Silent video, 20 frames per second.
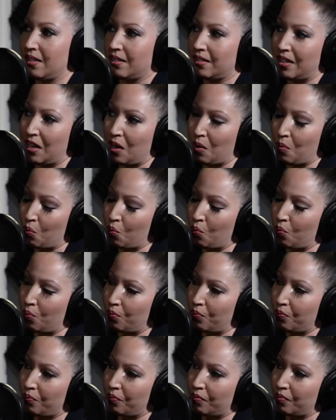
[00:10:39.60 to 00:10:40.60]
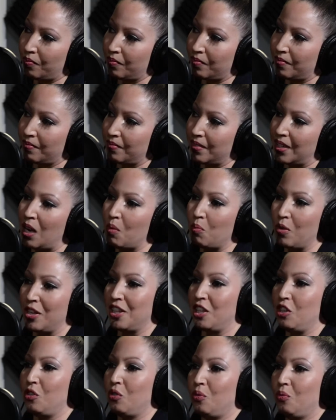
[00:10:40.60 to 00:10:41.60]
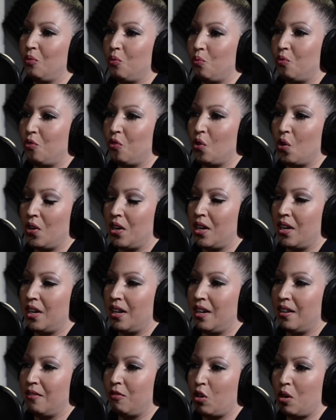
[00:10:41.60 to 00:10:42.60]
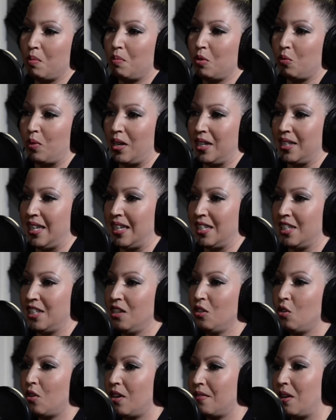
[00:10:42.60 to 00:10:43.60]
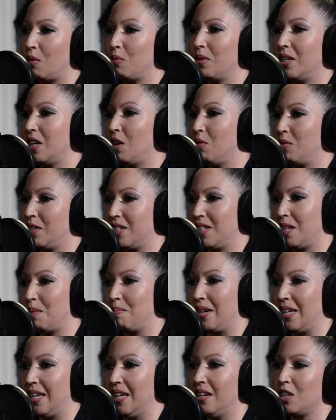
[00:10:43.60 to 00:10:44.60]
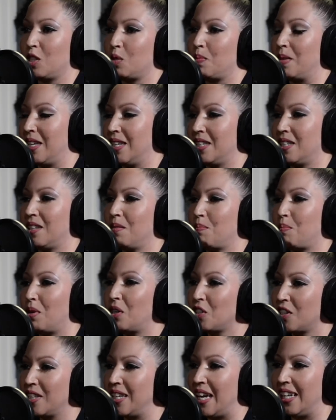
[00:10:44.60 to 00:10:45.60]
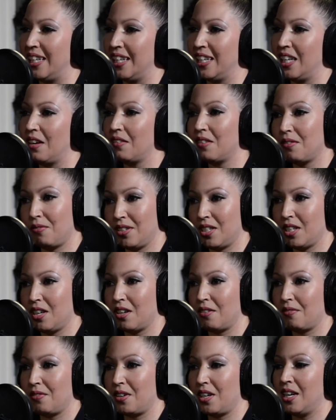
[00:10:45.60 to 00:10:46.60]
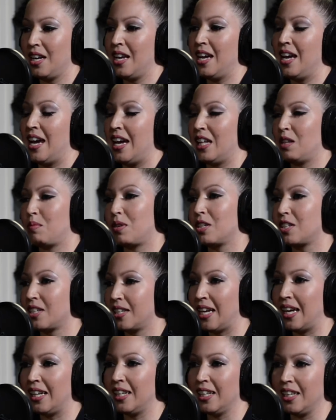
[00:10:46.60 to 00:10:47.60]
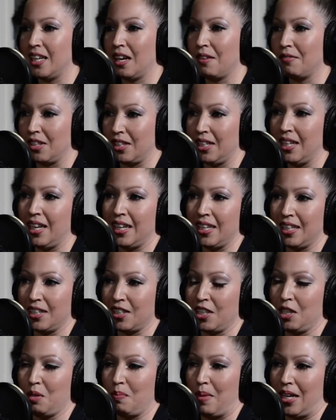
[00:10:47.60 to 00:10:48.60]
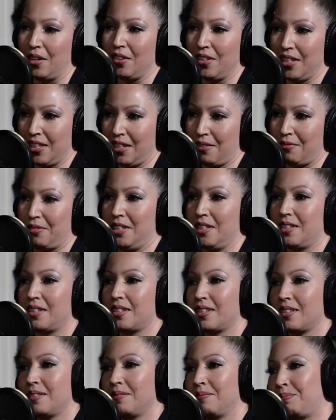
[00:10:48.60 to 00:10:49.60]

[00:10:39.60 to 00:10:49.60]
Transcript: come come with you for, for a boudoir session or if they want to go with somebody else, because the personality of the photographer and the personality of the client is going to make all the difference.